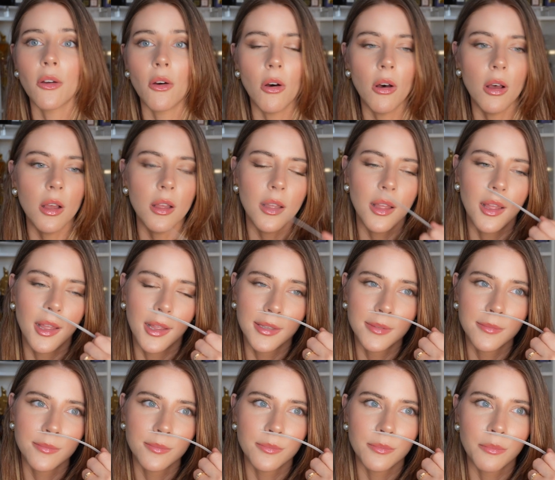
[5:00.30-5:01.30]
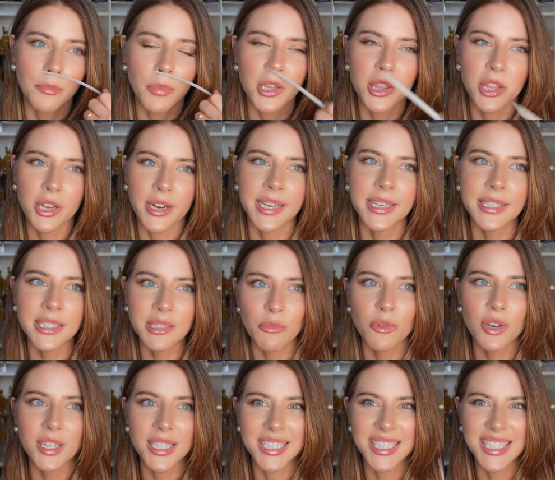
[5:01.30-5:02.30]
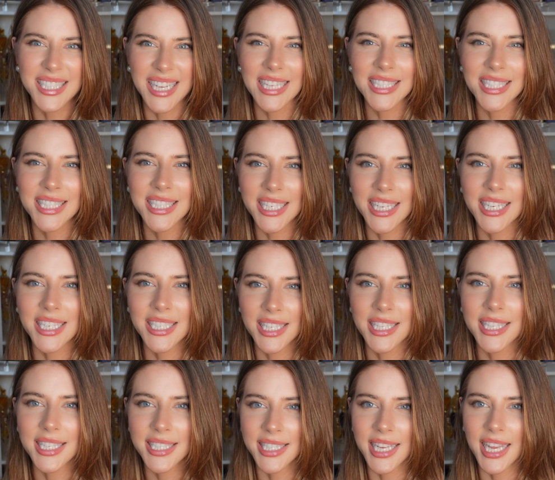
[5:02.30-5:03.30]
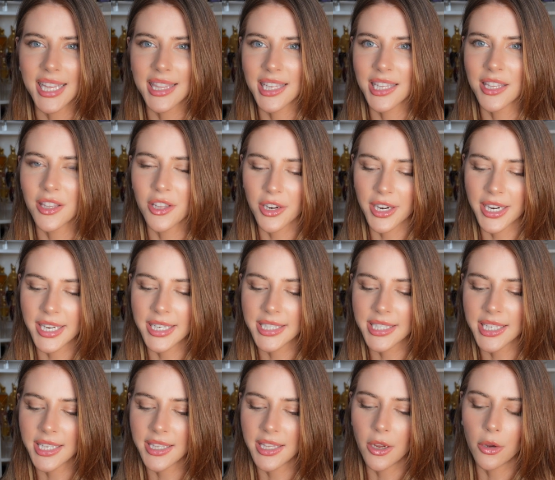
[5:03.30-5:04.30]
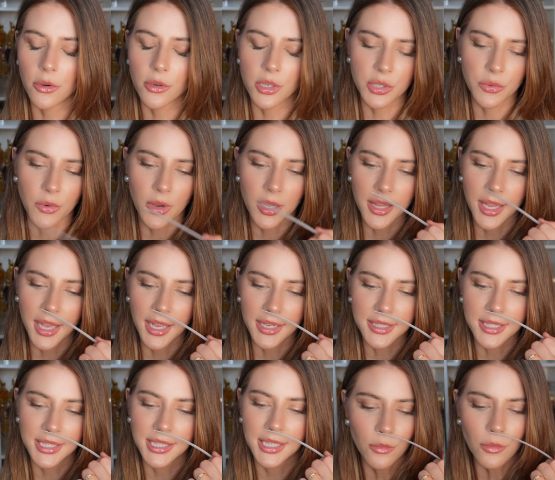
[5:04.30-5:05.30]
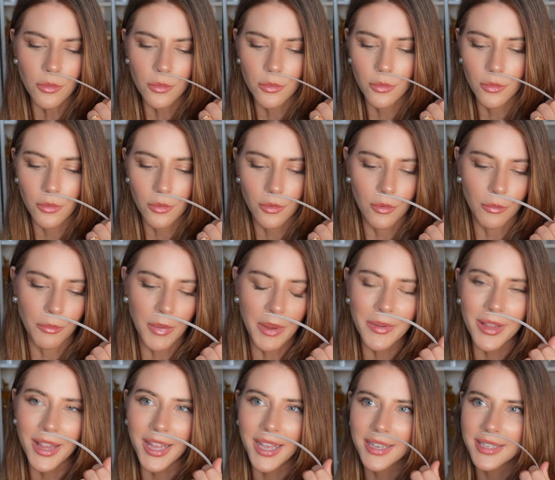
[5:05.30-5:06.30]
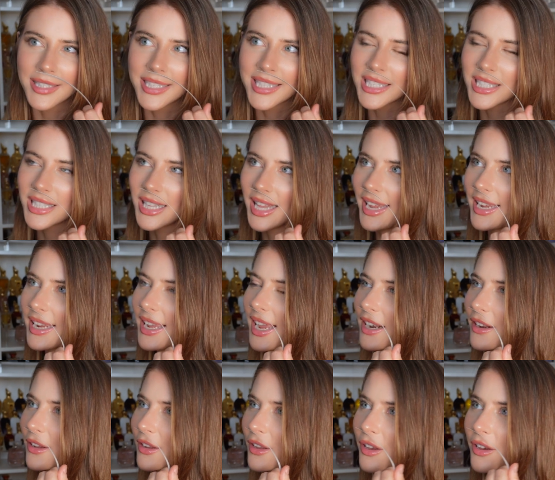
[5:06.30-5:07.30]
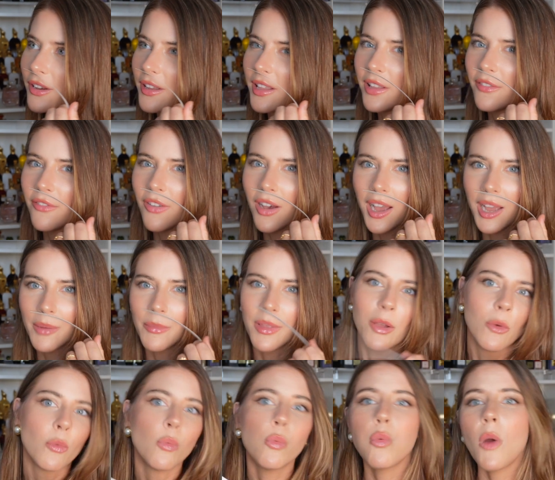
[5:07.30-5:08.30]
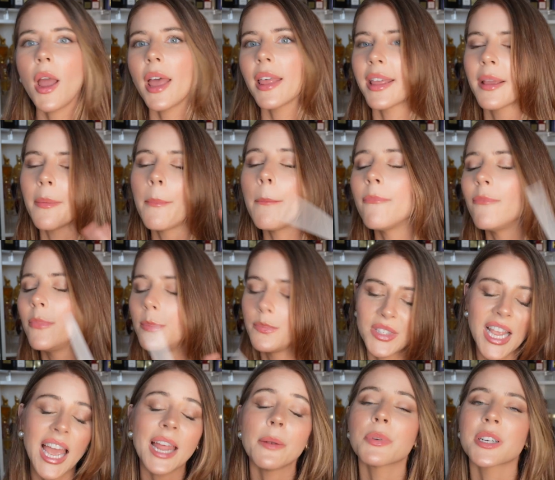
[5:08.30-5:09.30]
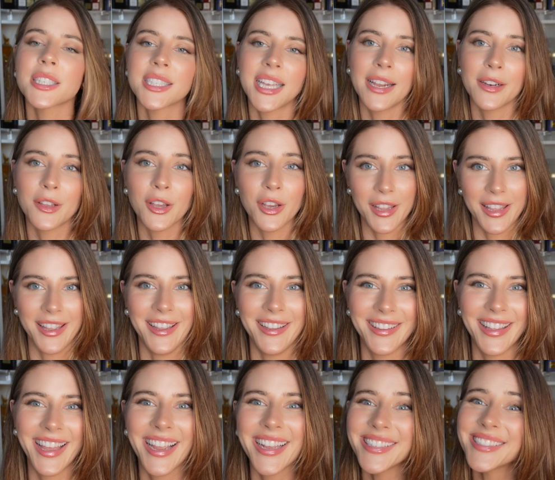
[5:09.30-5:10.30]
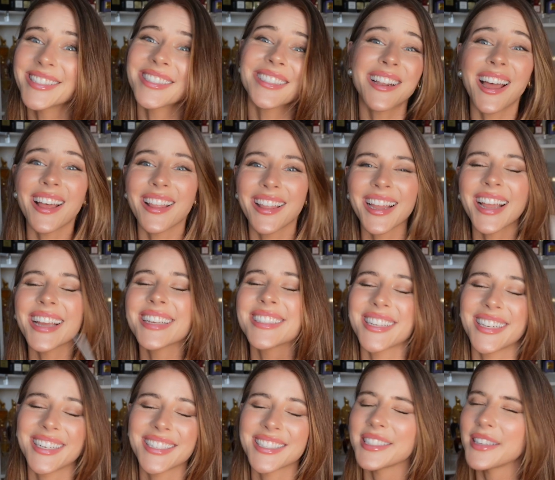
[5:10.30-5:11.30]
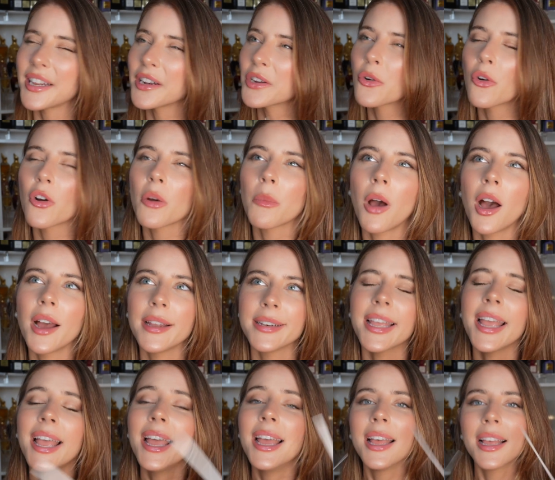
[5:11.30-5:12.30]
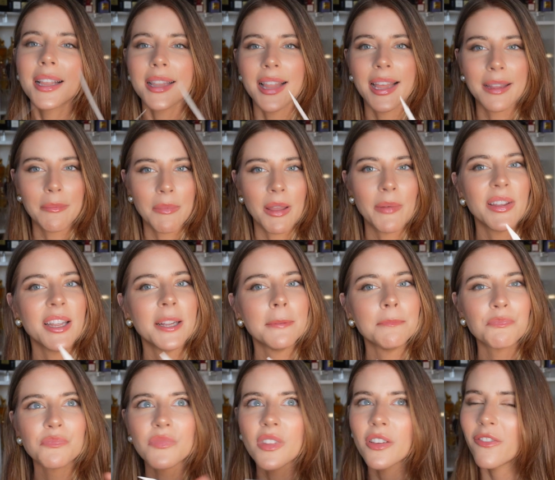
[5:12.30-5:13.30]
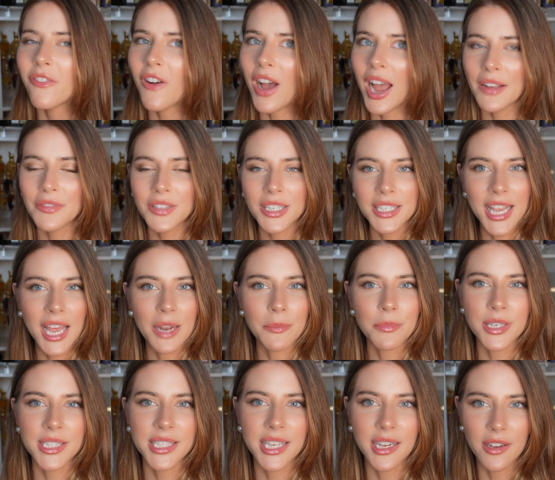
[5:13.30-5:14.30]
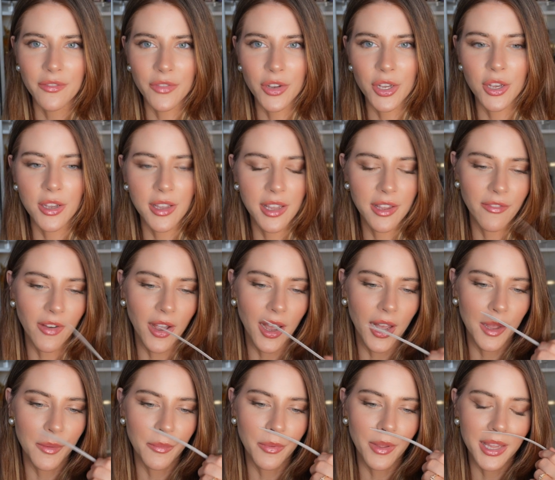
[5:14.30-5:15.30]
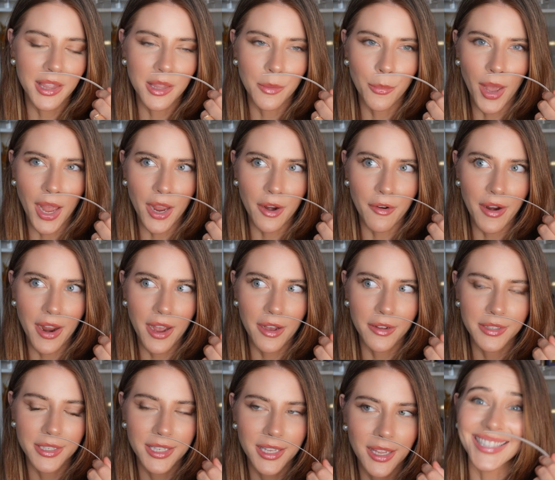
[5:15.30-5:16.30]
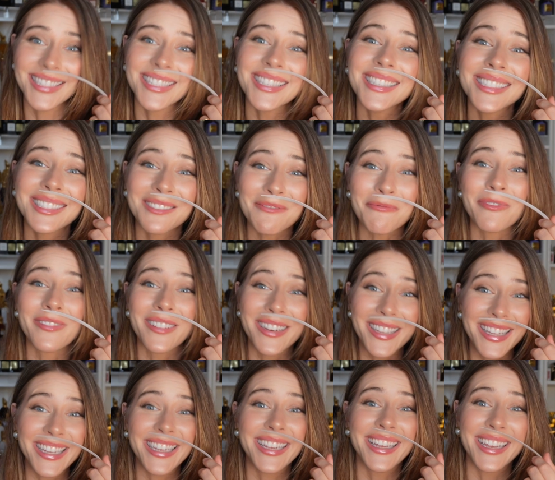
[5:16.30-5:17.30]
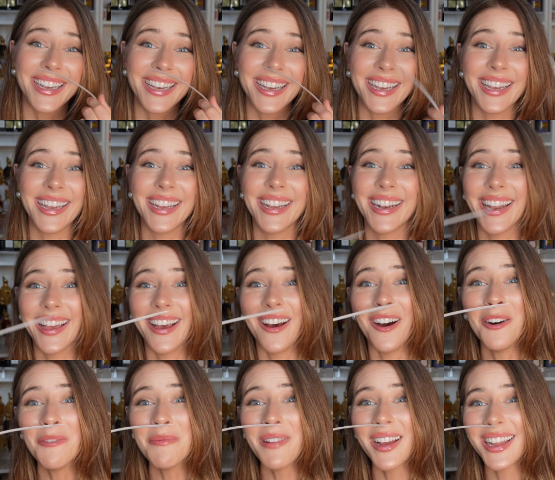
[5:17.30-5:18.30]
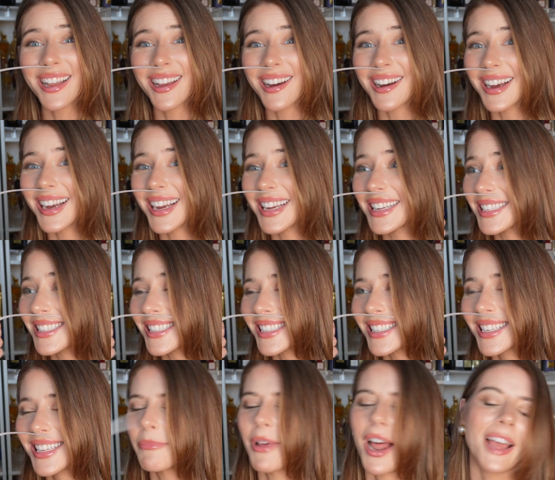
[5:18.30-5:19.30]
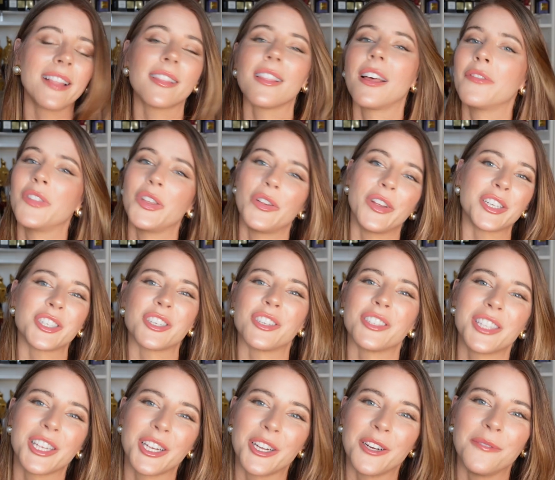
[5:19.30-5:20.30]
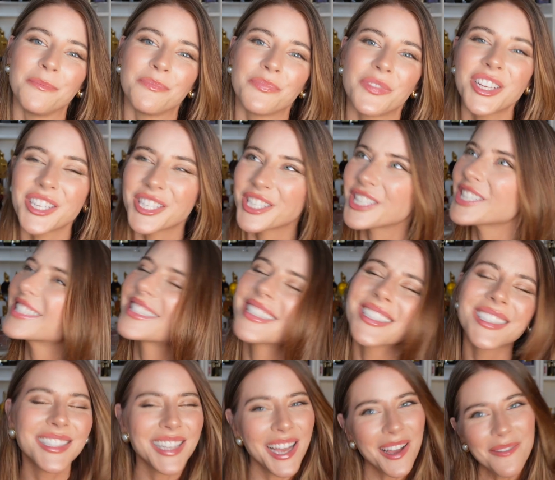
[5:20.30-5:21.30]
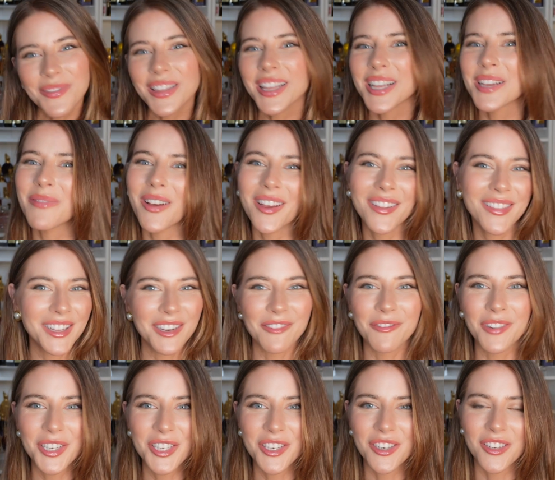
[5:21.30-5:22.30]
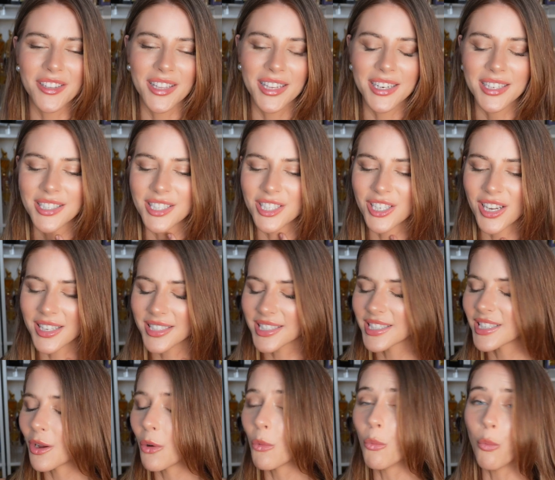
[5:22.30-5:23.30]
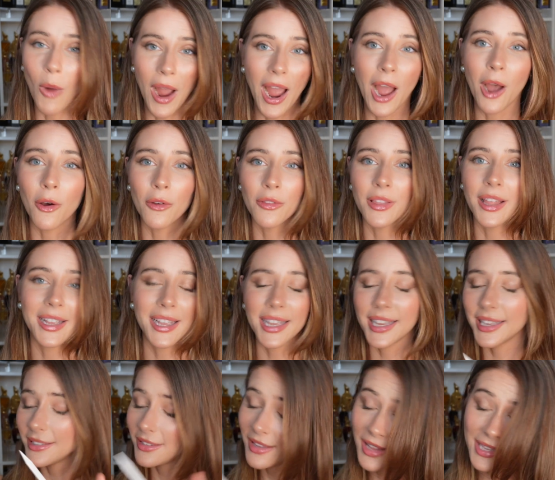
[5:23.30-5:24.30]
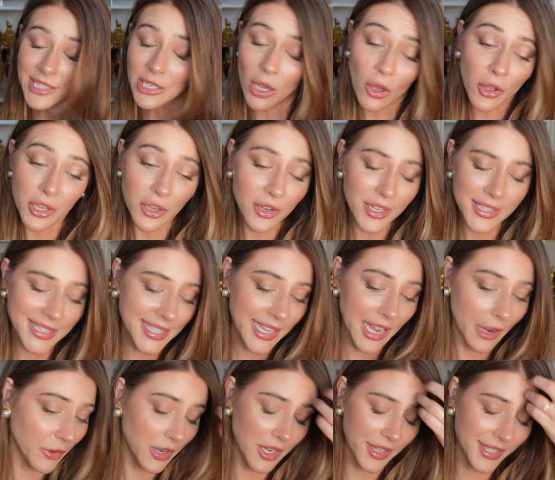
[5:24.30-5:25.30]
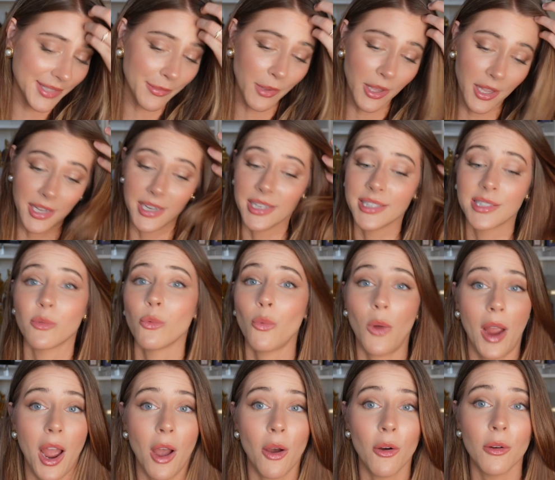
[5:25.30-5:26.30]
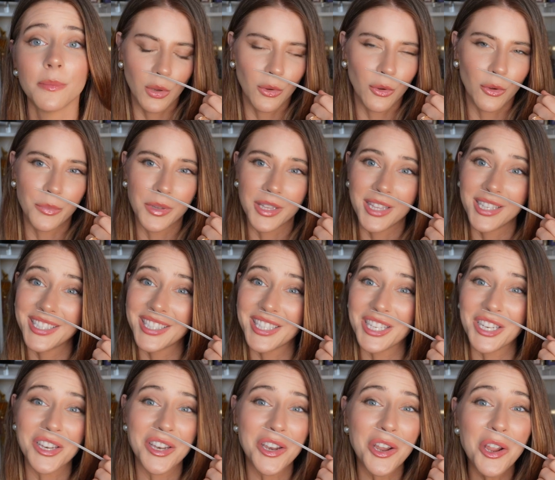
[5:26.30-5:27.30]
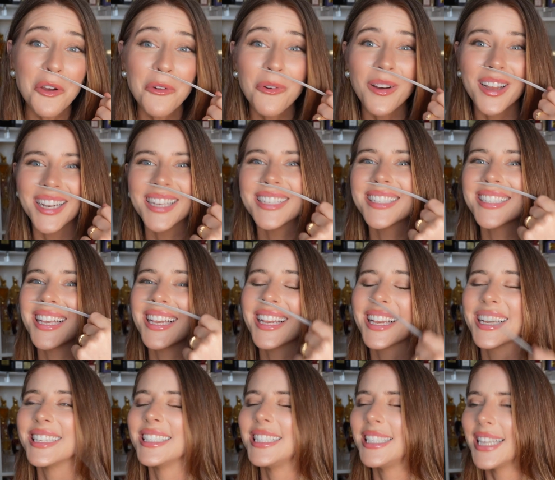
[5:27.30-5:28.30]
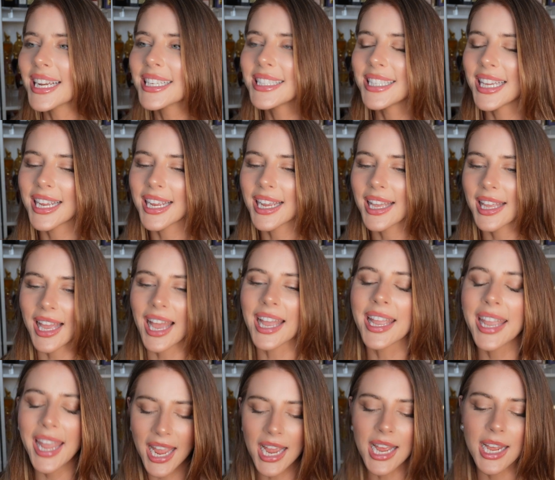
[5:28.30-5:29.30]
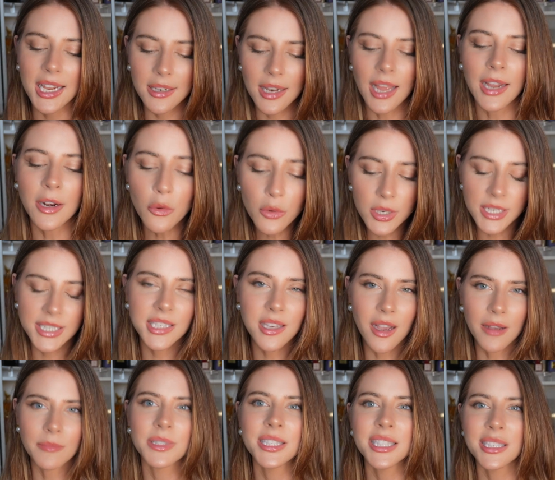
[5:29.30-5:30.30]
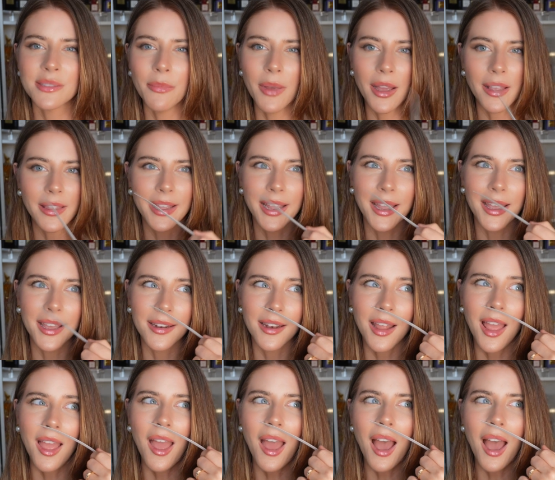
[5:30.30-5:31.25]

all, but there is more density to the scent than there is in the Eau de Toilette. Ooh, maybe like a slight kind of cookie vibe, like 10% cookie. Like it's not, like I said, it's not a gourmand, like maybe 5 to 10% of a cookie vibe in the background. This is really good. Oh my gosh. But I love the original too. There's just something about the original that is just wow. Like, that's all you can say when you smell it is wow. Ooh, but this new one is like addicting. Like I don't want to stop smelling it.